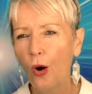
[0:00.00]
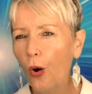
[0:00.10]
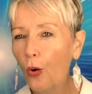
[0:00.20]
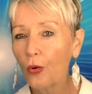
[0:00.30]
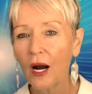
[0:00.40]

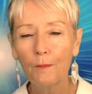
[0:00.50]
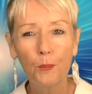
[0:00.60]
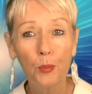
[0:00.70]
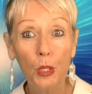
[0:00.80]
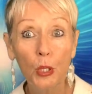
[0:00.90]
or a
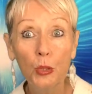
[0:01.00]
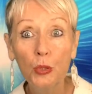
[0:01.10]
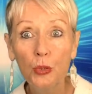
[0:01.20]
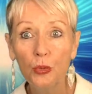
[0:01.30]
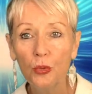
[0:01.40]

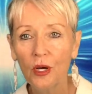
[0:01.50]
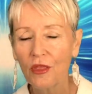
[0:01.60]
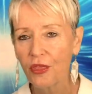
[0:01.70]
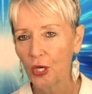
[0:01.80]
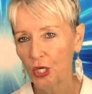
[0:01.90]
blue
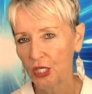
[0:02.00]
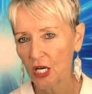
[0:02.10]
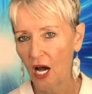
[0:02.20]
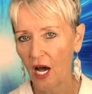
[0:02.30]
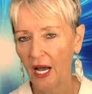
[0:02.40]
third
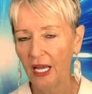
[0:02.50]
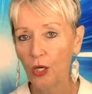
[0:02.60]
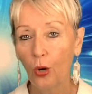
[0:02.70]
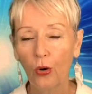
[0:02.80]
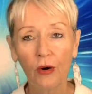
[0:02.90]
eye
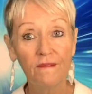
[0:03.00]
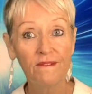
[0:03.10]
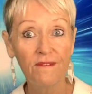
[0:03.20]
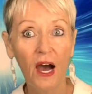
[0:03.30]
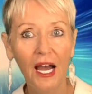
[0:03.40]
or a
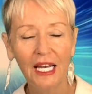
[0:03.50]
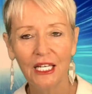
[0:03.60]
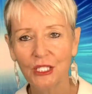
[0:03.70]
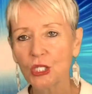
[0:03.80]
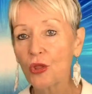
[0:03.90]

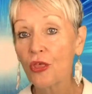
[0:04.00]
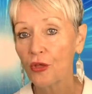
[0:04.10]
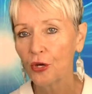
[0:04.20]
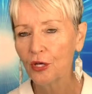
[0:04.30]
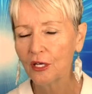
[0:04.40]
violet
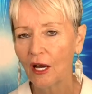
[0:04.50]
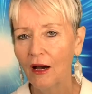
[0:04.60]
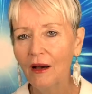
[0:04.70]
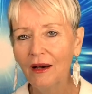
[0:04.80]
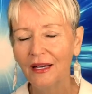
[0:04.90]
third
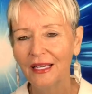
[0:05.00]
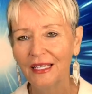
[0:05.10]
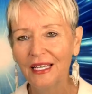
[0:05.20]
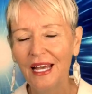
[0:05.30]
eye.